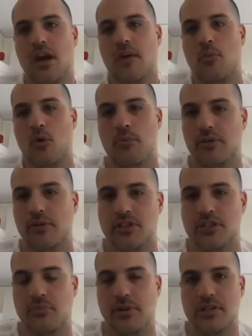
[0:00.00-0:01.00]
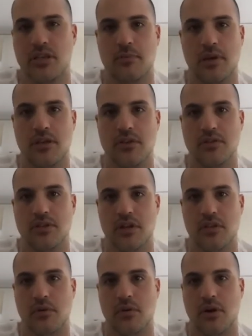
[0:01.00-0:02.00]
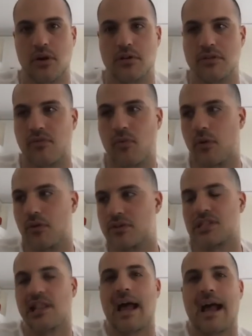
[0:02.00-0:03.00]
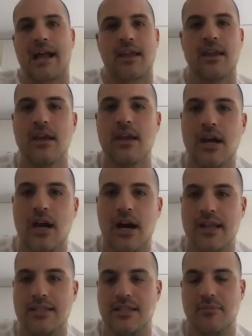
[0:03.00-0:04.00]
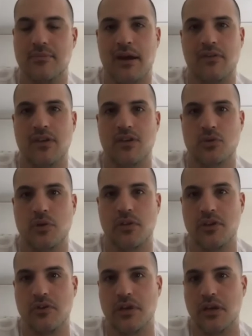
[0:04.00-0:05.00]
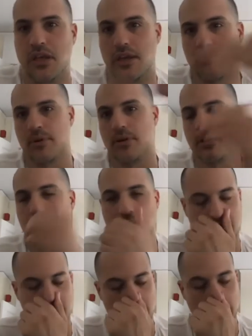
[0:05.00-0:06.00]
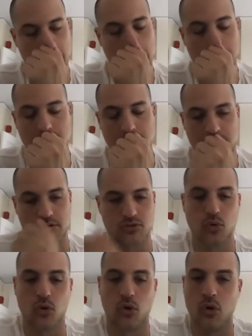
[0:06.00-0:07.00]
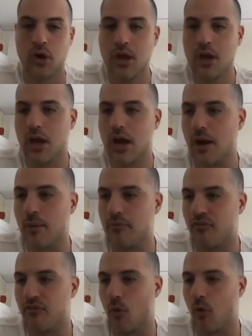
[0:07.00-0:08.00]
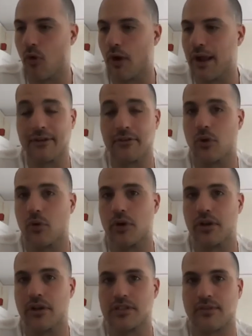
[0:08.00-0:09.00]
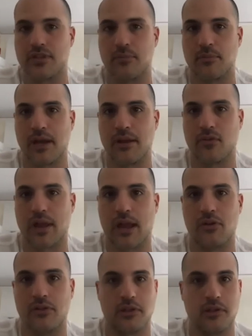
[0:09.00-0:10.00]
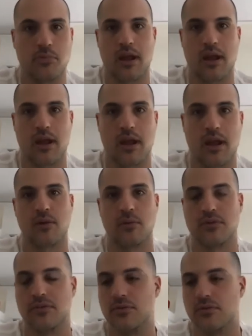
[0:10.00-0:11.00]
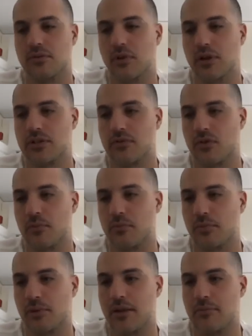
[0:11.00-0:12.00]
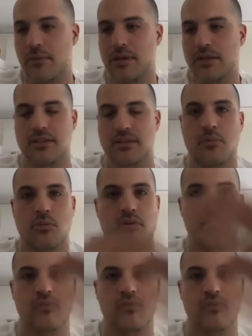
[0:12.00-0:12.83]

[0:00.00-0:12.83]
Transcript: or participants they may use. In other regards, for Slack, it's the amount of history that you can keep in your tool. For, I don't know what it is off the top of my head for Calendly. Perhaps if they were to launch a freemium plan, maybe it's the number of